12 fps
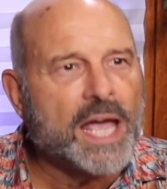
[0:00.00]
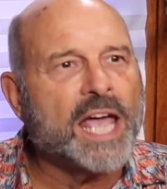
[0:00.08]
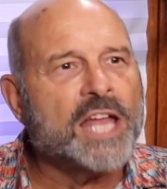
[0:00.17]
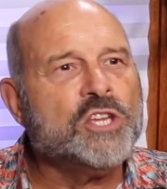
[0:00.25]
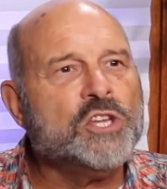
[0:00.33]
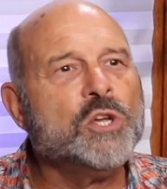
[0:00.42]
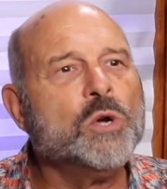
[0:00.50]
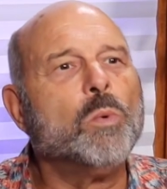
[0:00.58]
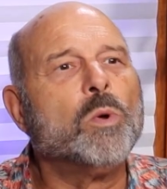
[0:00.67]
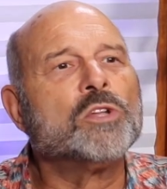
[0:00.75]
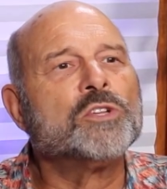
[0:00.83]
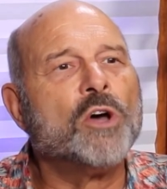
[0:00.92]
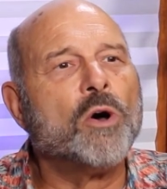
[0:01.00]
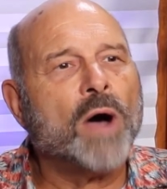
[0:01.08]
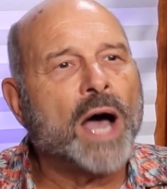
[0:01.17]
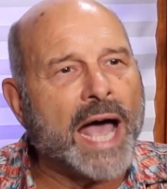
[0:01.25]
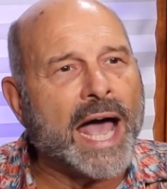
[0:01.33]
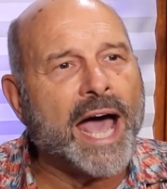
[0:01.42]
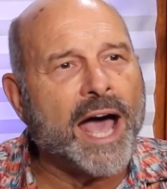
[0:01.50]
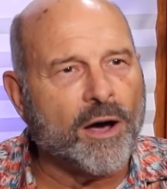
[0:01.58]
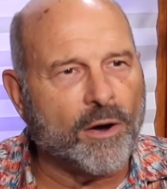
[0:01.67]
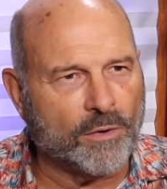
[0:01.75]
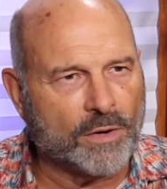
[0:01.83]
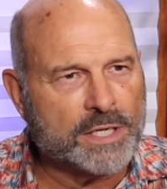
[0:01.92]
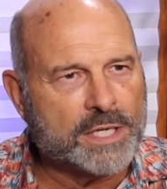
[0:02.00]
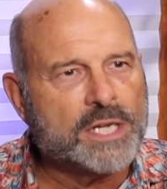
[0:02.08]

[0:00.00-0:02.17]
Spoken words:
and you will know how